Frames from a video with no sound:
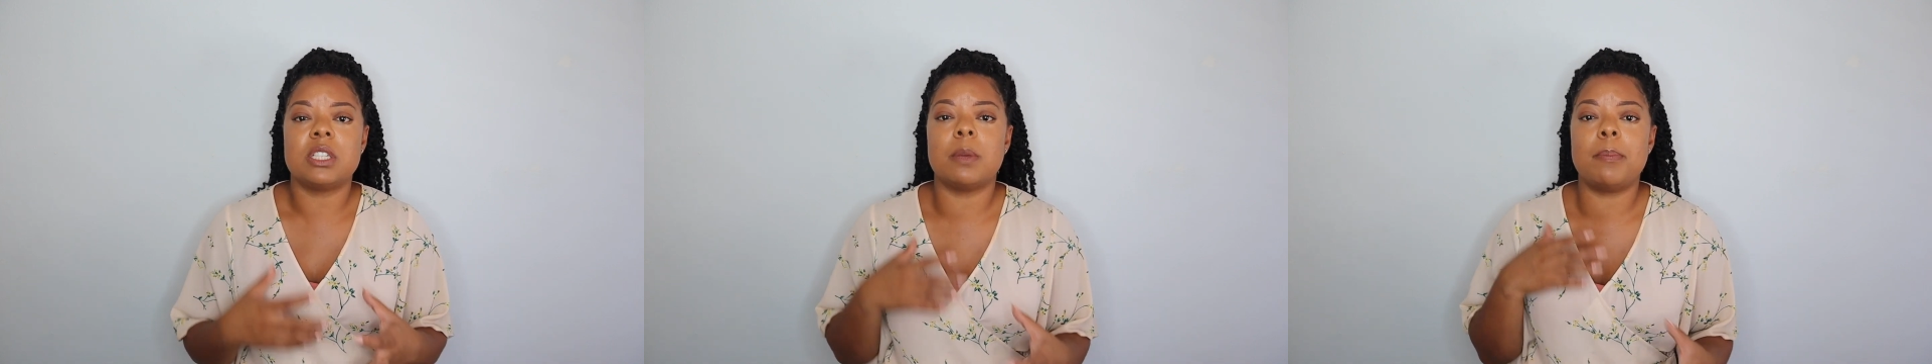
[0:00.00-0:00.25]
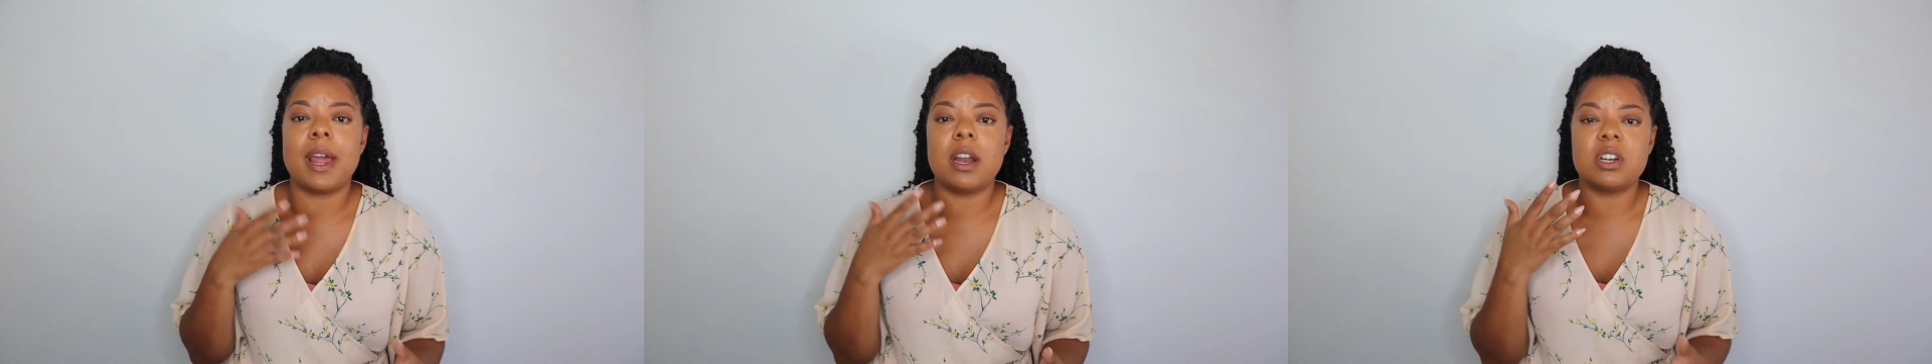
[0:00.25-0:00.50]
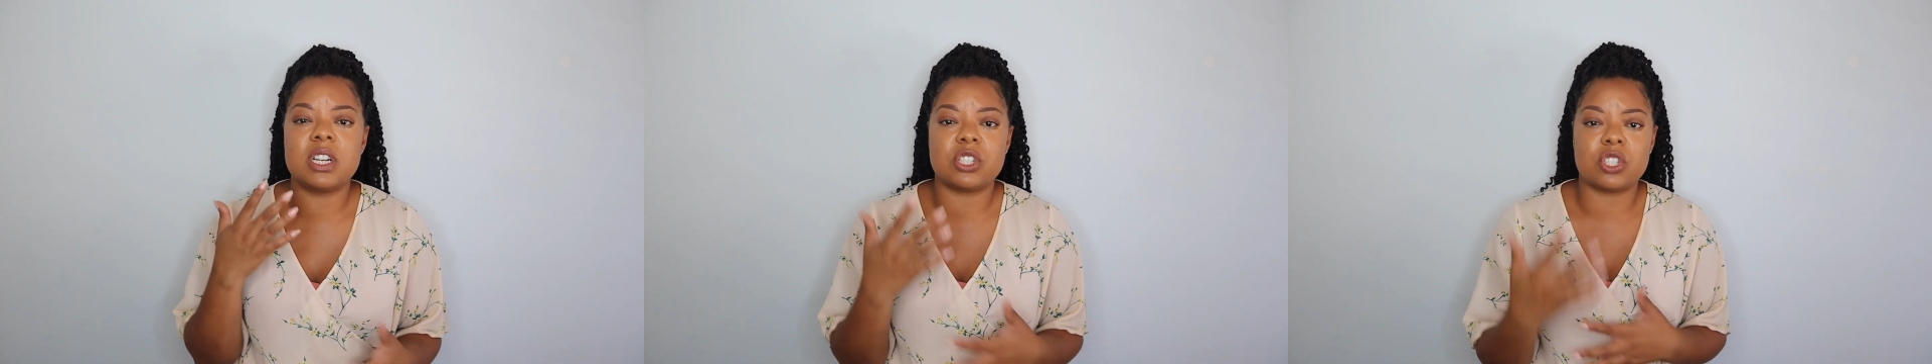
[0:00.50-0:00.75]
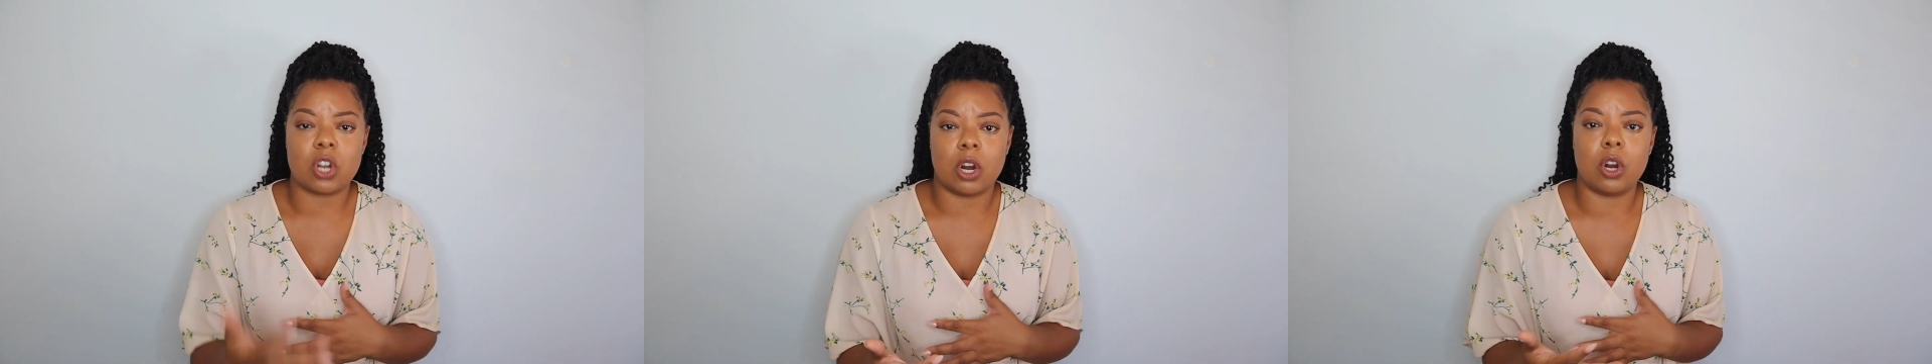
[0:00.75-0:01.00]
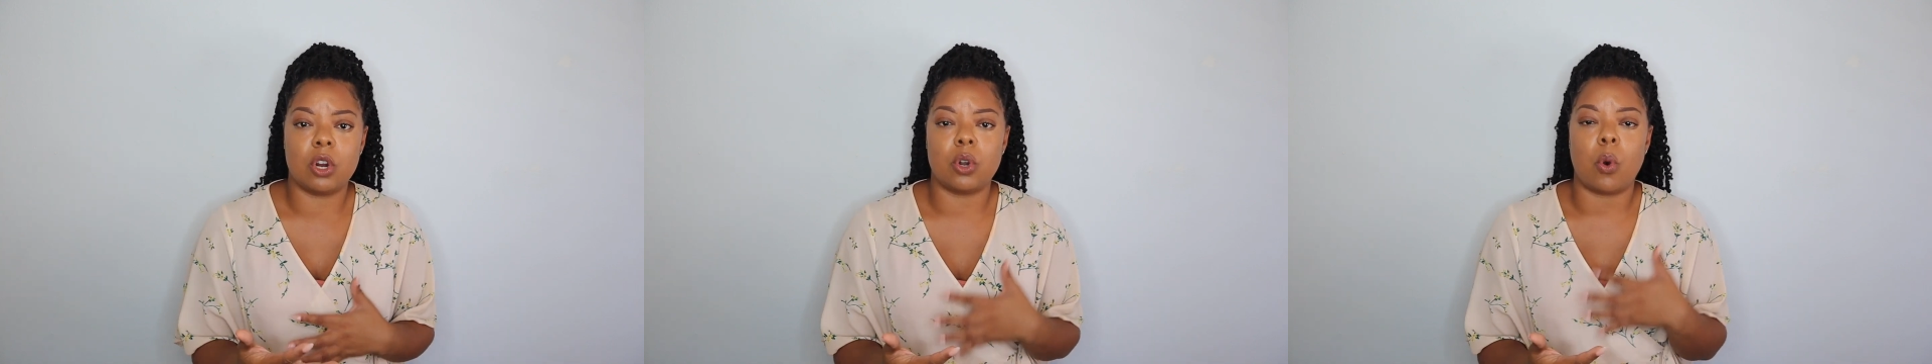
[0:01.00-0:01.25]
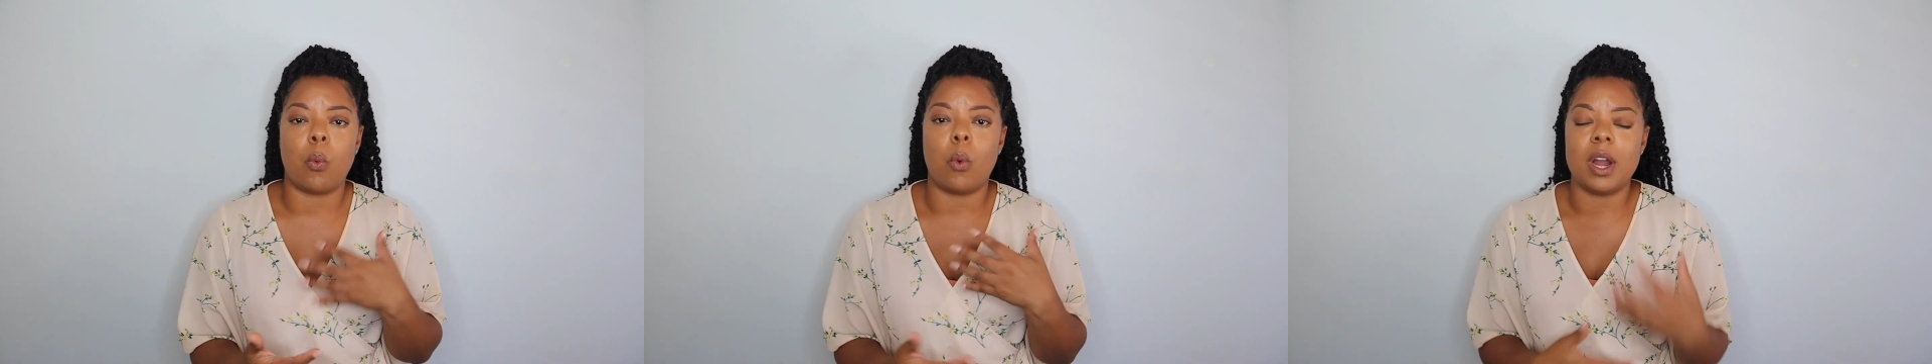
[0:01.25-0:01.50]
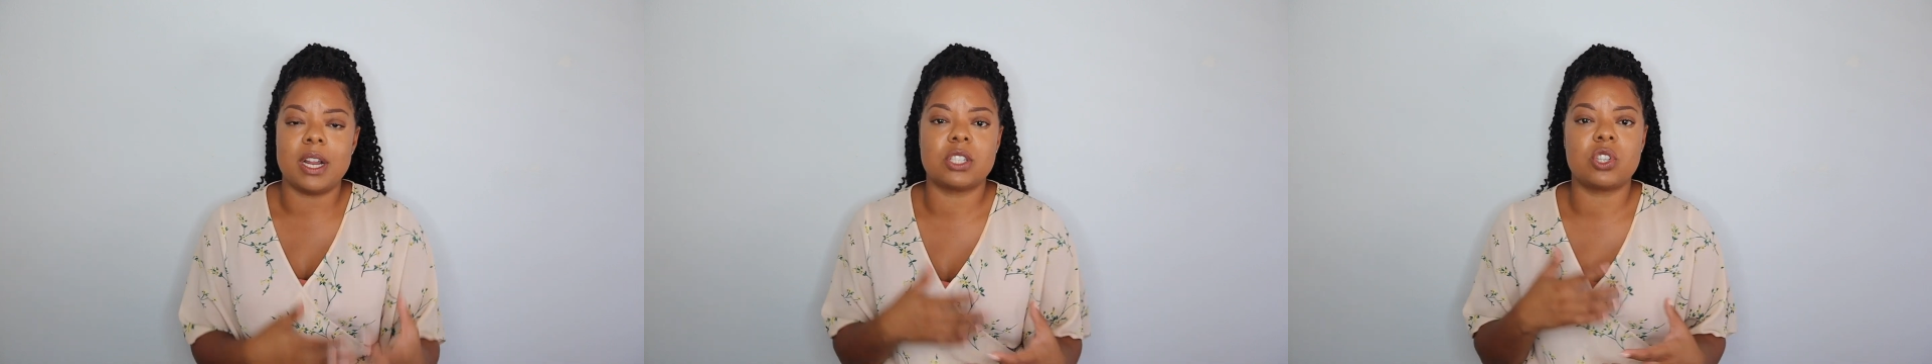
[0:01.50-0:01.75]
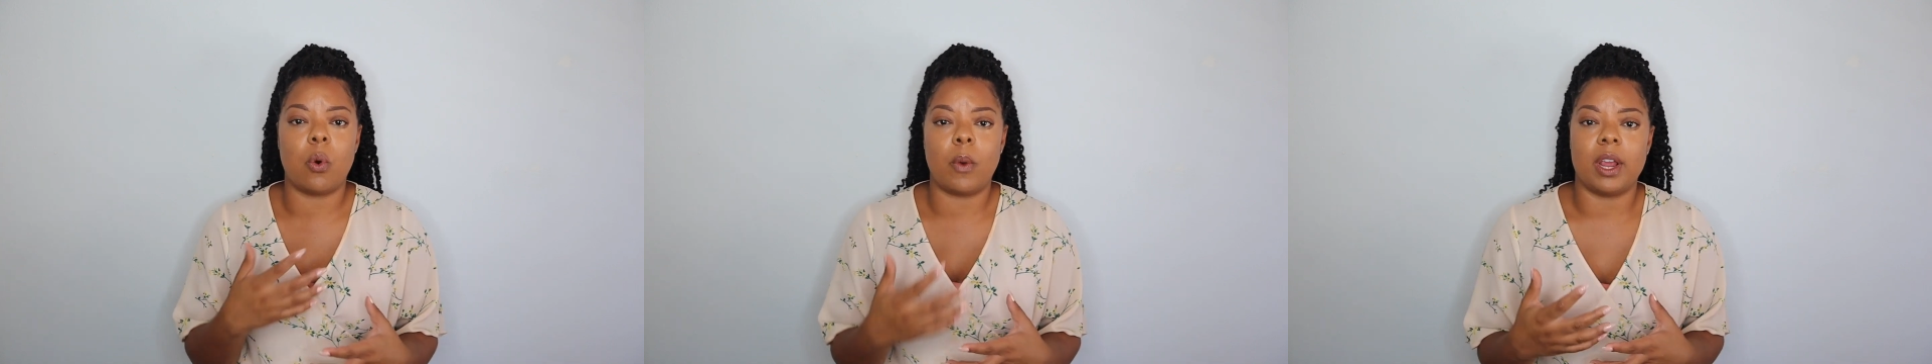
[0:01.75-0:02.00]
to better discern what
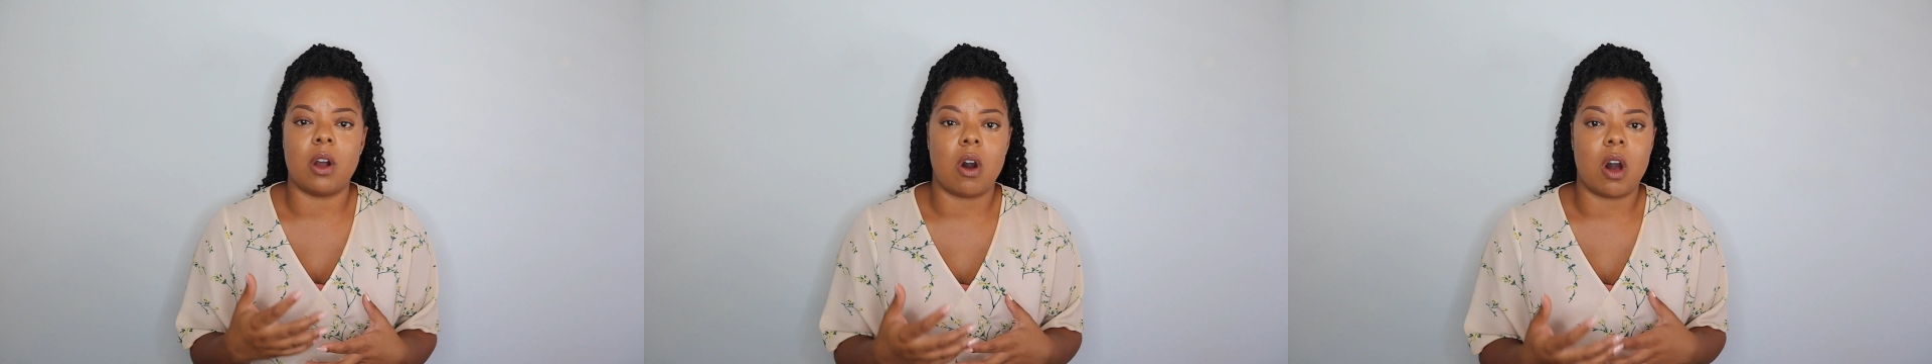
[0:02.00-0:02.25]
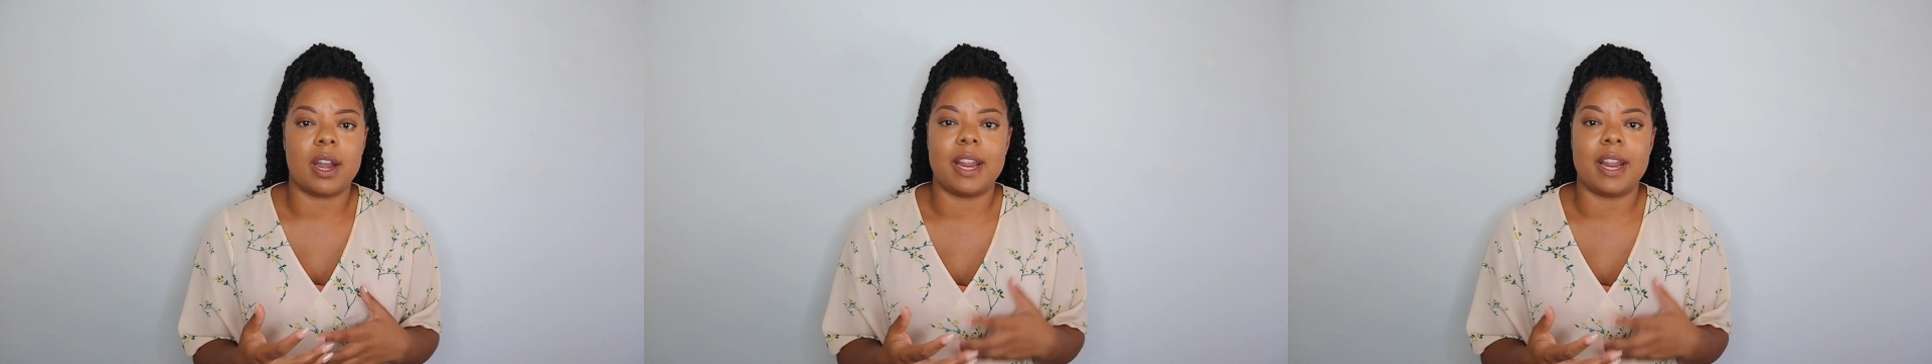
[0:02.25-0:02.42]
is going on